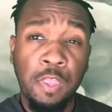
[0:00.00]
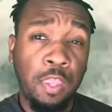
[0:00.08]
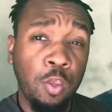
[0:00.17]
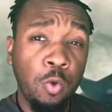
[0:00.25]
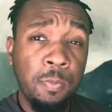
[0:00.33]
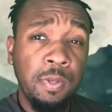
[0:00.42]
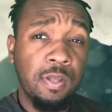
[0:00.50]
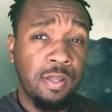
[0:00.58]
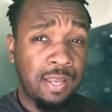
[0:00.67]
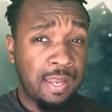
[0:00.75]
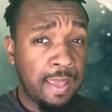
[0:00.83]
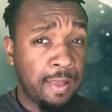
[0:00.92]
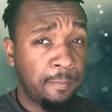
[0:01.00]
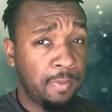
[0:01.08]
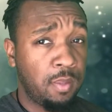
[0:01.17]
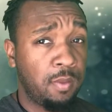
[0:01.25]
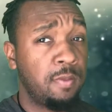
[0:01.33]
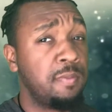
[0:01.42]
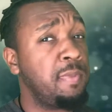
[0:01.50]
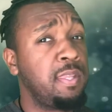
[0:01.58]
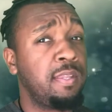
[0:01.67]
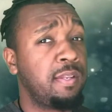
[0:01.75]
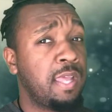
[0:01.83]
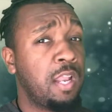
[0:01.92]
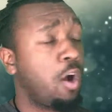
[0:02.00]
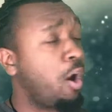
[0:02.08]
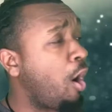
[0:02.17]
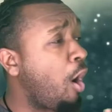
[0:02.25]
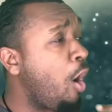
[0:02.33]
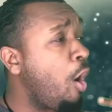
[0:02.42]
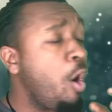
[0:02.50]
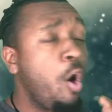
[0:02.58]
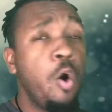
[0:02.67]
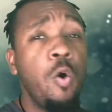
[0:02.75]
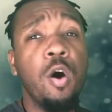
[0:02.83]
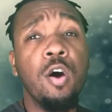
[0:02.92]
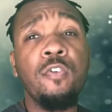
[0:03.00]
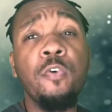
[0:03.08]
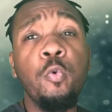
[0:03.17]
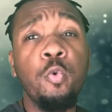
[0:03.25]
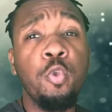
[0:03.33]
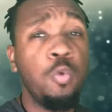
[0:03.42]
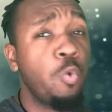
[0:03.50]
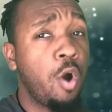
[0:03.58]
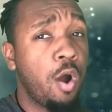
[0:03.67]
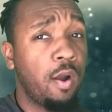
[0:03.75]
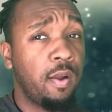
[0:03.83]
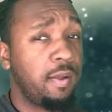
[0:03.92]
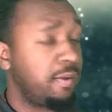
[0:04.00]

the human anatomy, meaning that all of who you are,